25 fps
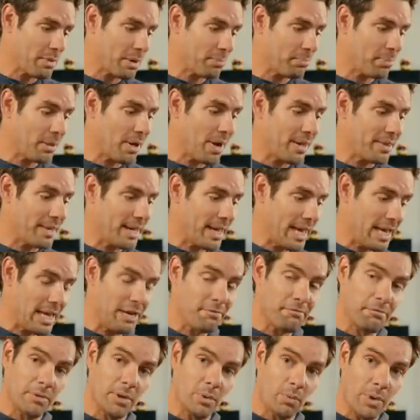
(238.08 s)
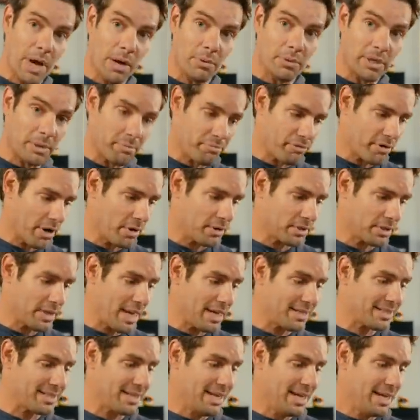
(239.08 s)
when we apply the heat from the welding
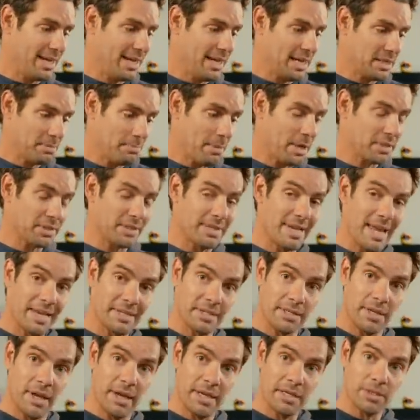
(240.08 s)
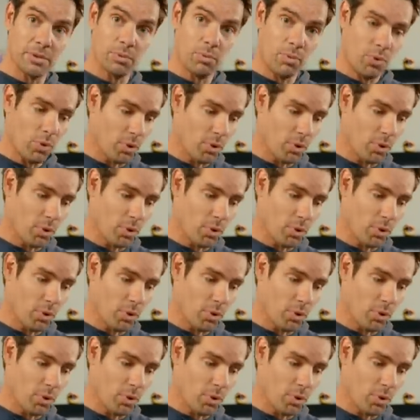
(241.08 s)
process, it's much less likely to